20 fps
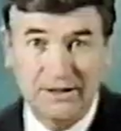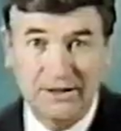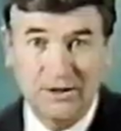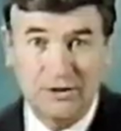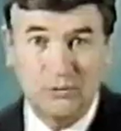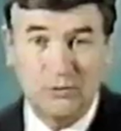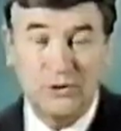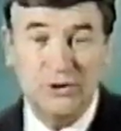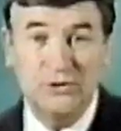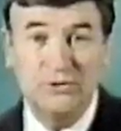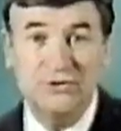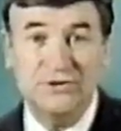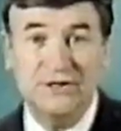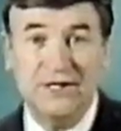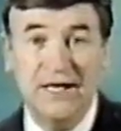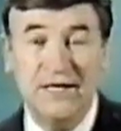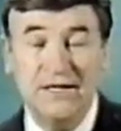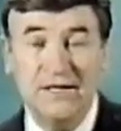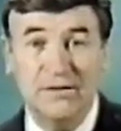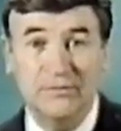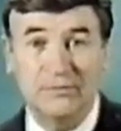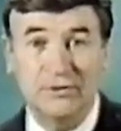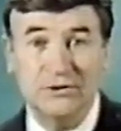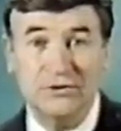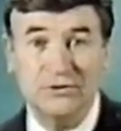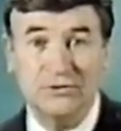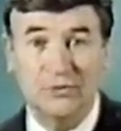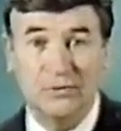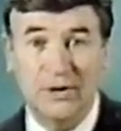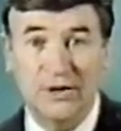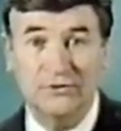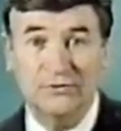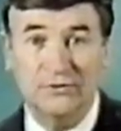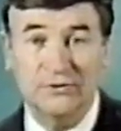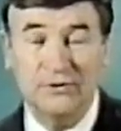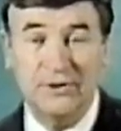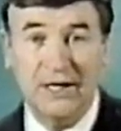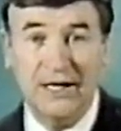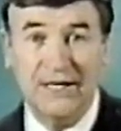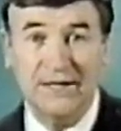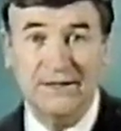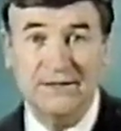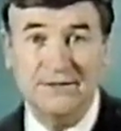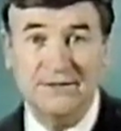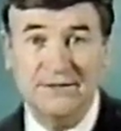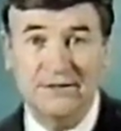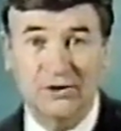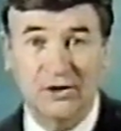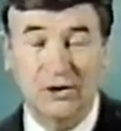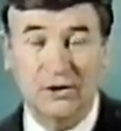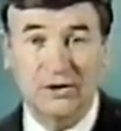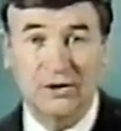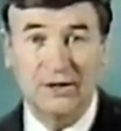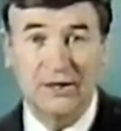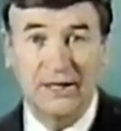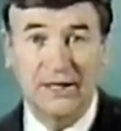We use 10 numbers, 1 through 9 and 0,